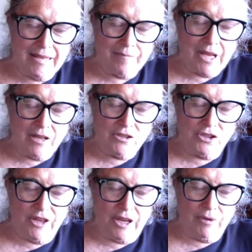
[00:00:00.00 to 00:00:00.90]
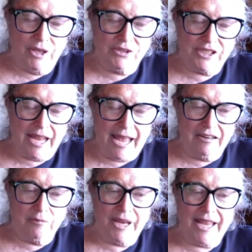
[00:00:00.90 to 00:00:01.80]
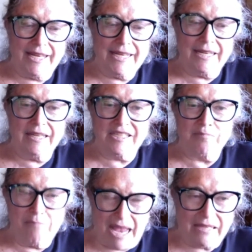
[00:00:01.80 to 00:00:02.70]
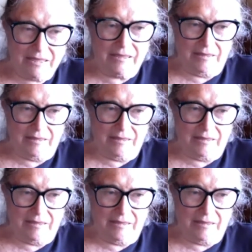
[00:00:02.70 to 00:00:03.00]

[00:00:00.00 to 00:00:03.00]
So that when you say, How did we get into this mess?